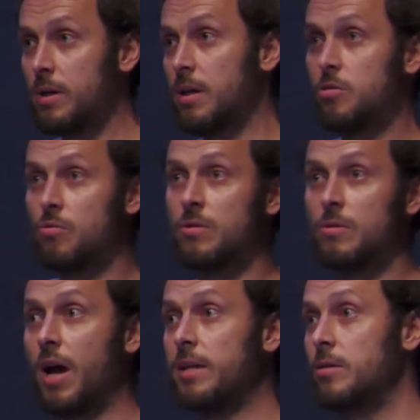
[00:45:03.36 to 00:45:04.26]
hit you in,
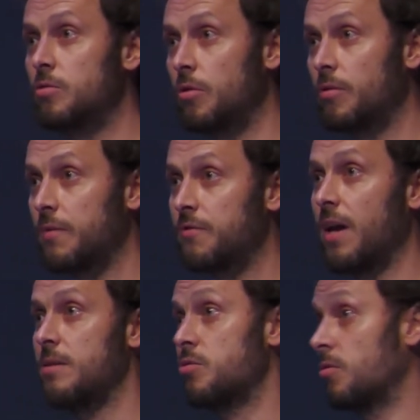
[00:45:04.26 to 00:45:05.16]
right into your
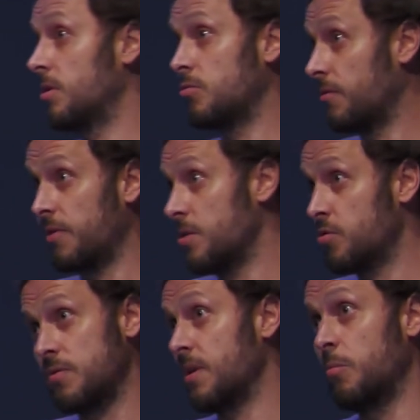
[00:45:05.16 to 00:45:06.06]
face or into a
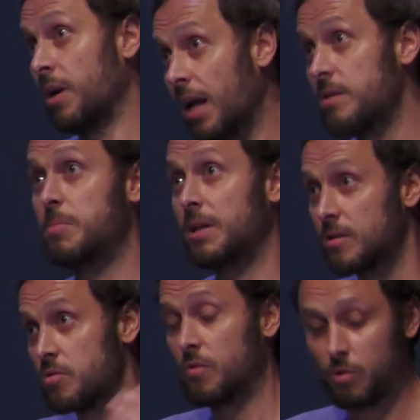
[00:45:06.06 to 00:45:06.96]
face of someone else
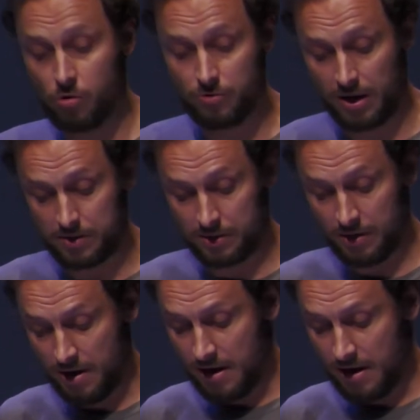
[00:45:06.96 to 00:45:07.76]
because you will go crazy.